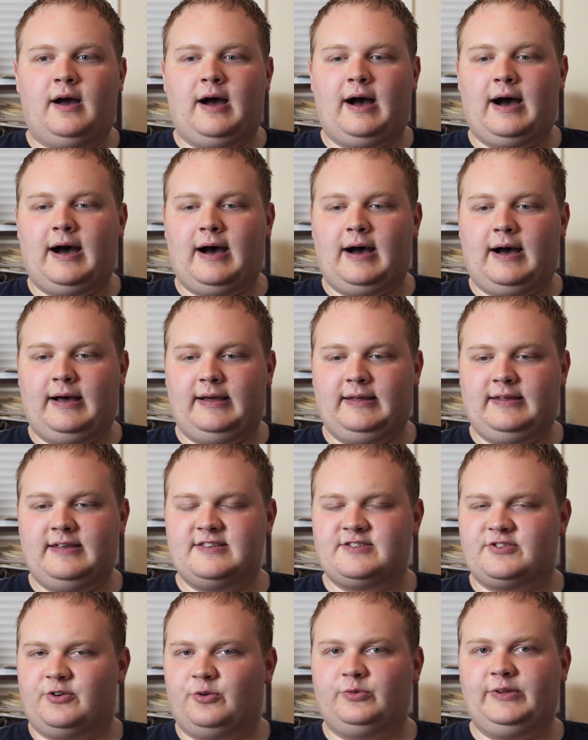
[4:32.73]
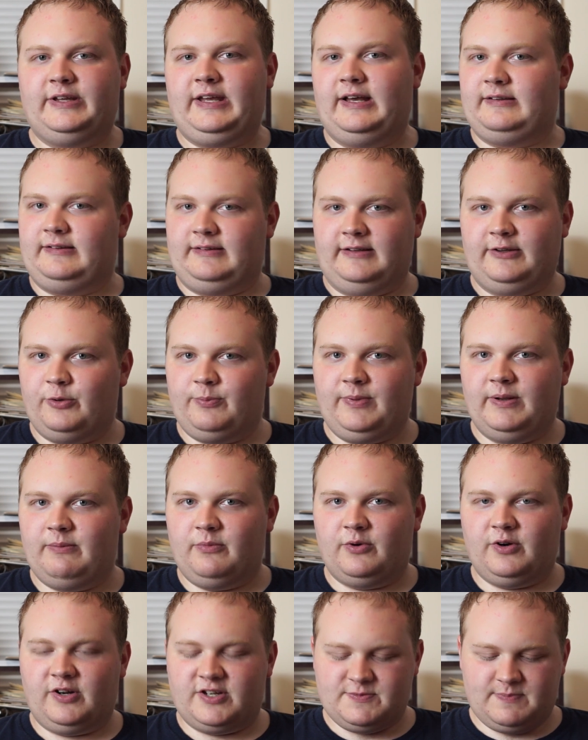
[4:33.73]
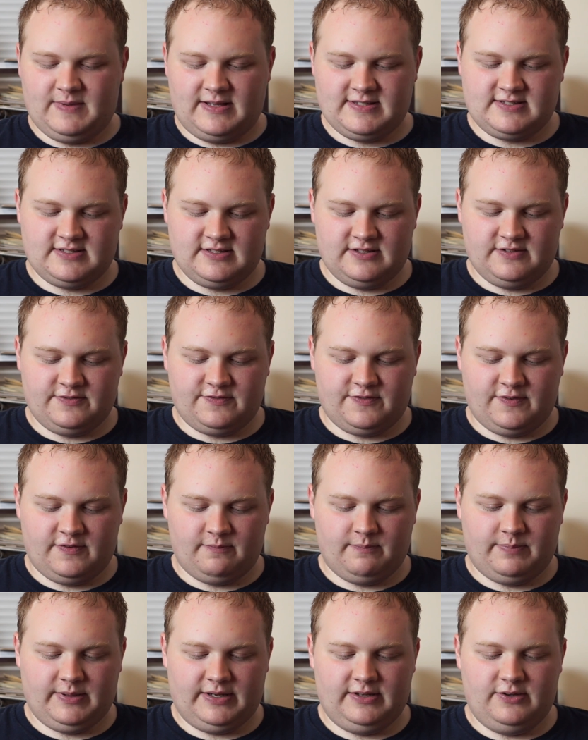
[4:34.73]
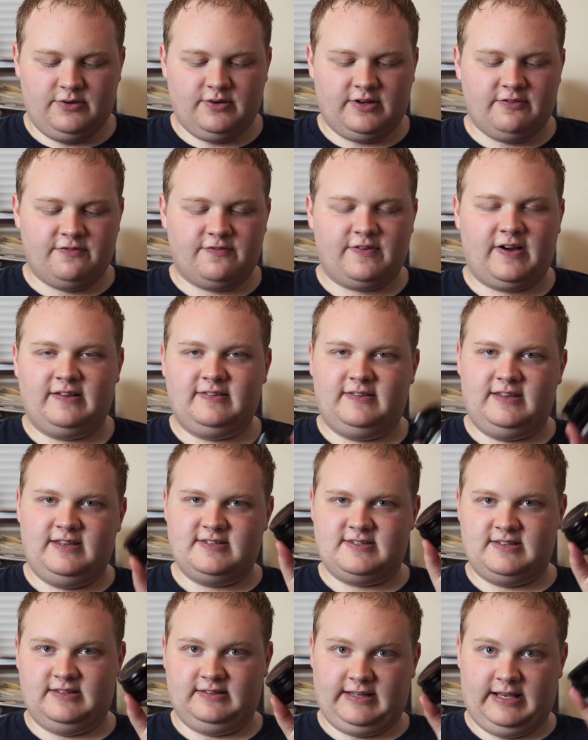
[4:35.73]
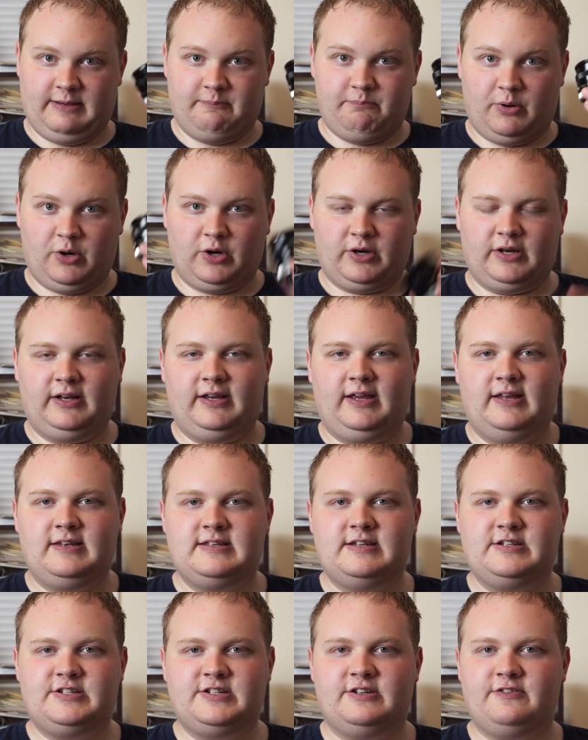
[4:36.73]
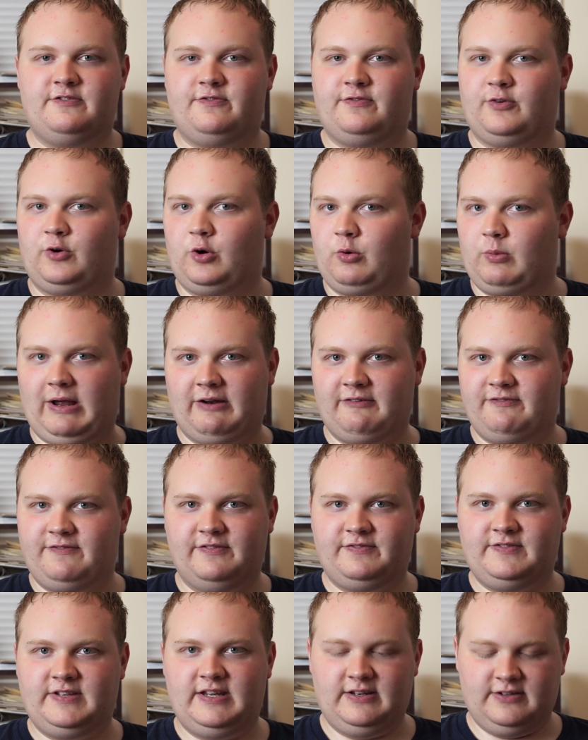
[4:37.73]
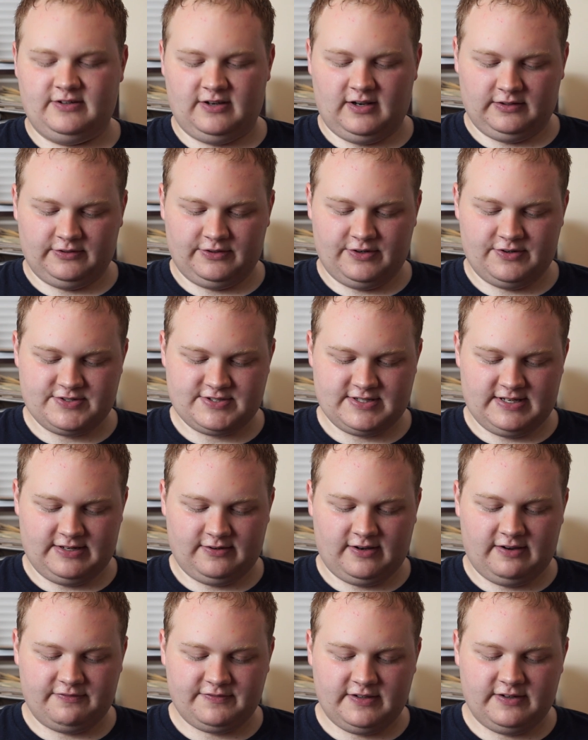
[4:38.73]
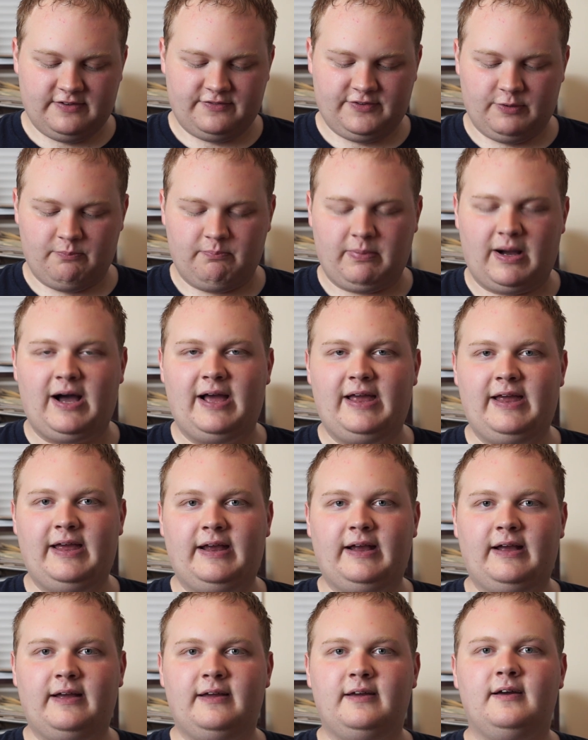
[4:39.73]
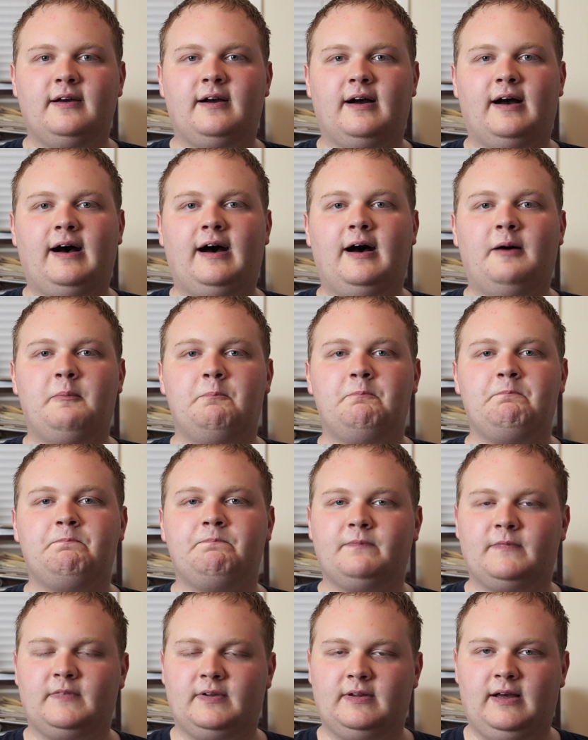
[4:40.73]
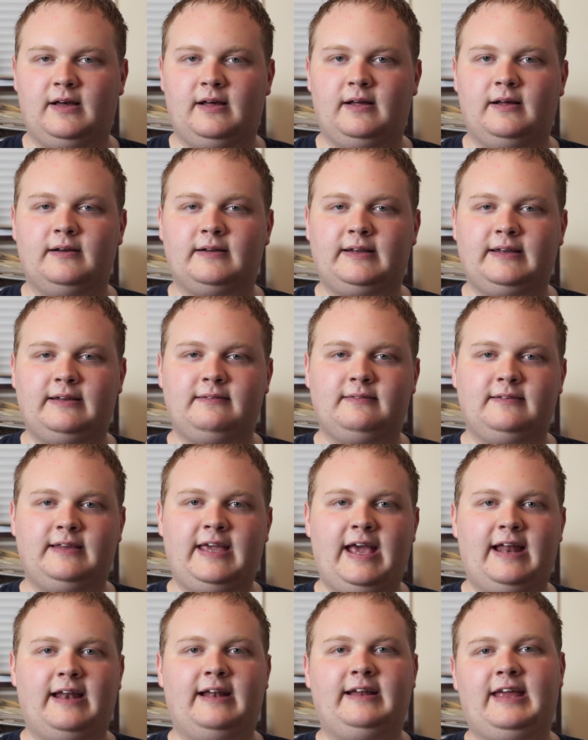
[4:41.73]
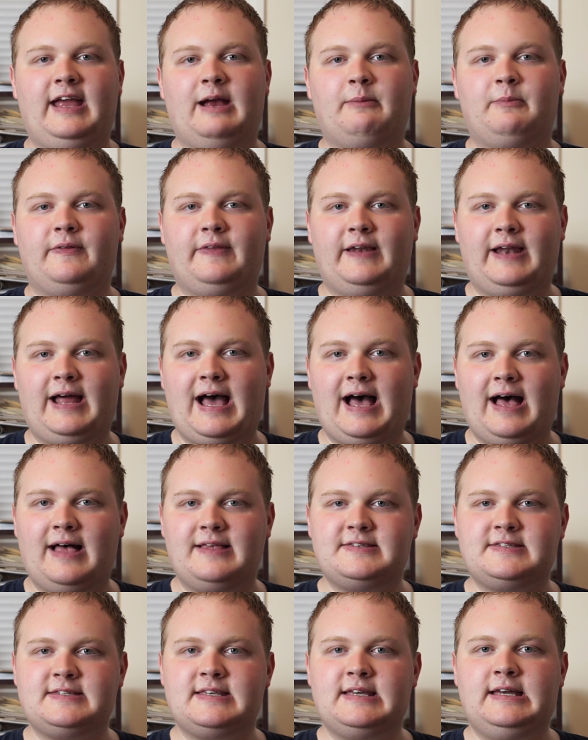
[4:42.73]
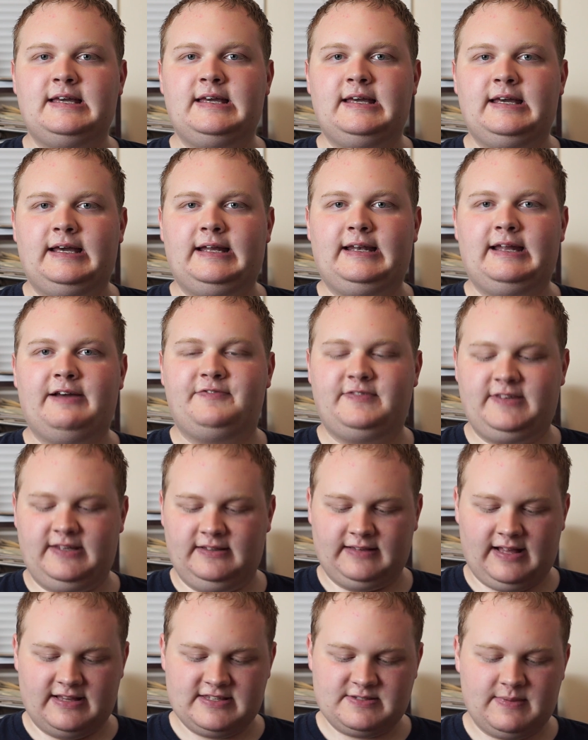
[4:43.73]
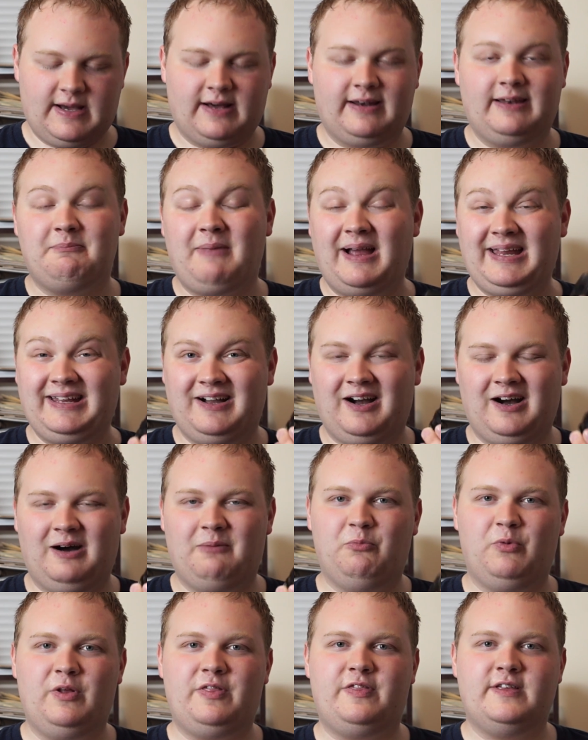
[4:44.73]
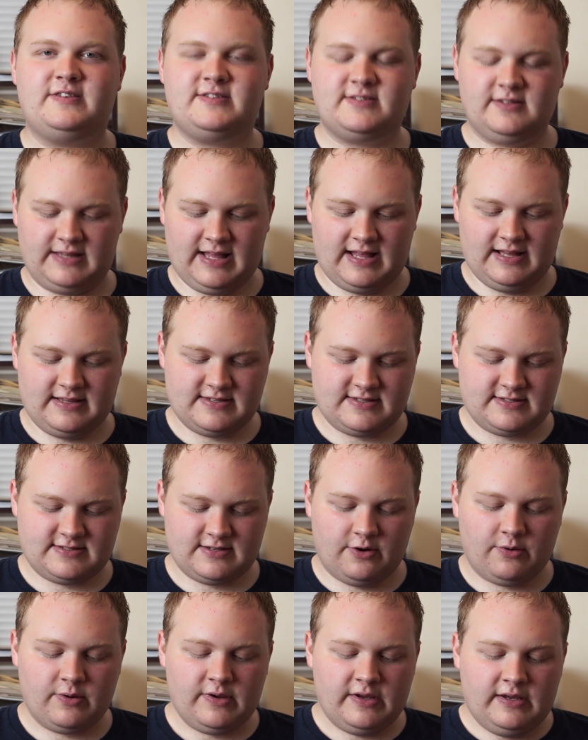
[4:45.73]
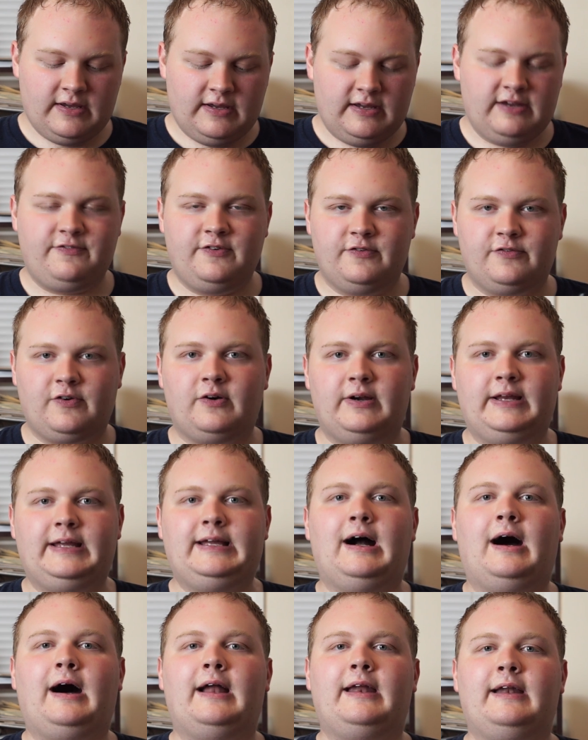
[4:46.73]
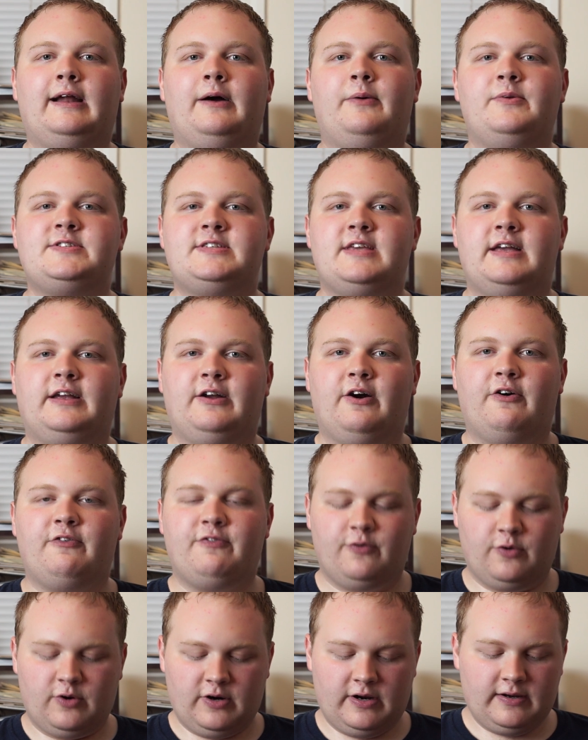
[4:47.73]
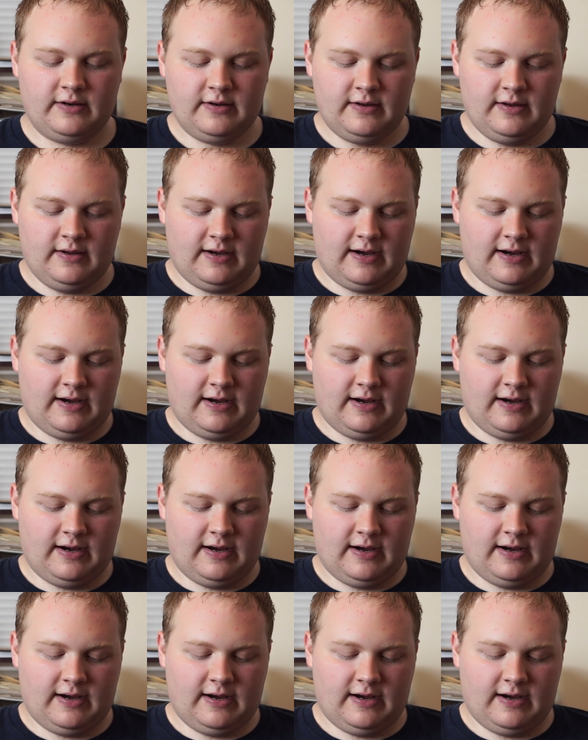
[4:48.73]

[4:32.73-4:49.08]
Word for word: uh, is only a little bit more expensive, but you can find these in like bargain condition for around $15. And often if you're buying um, a Canon camera that has an FD lens mount, it might come with this lens. So if you've already got it, I would say go for it.